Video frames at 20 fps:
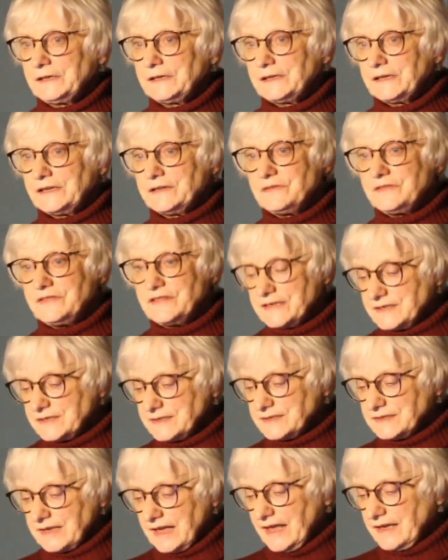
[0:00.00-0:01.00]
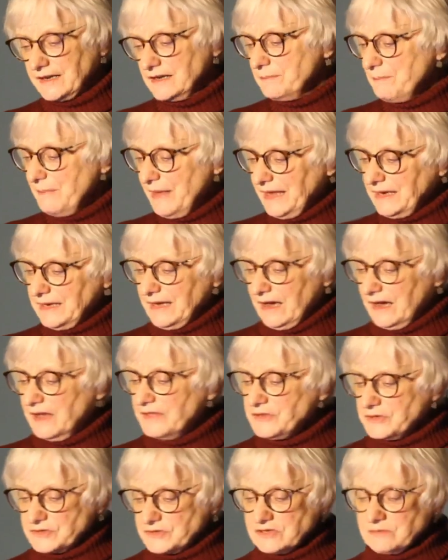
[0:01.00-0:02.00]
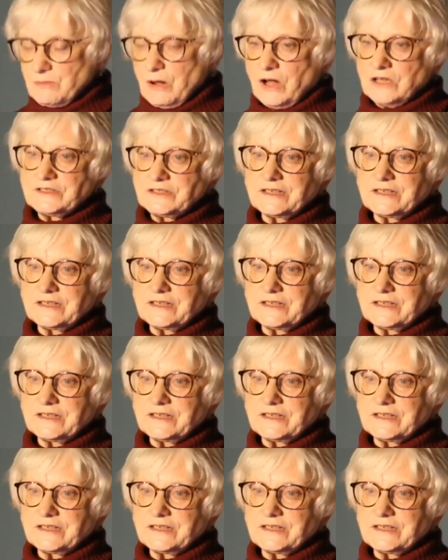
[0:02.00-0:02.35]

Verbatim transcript: In this and in many other small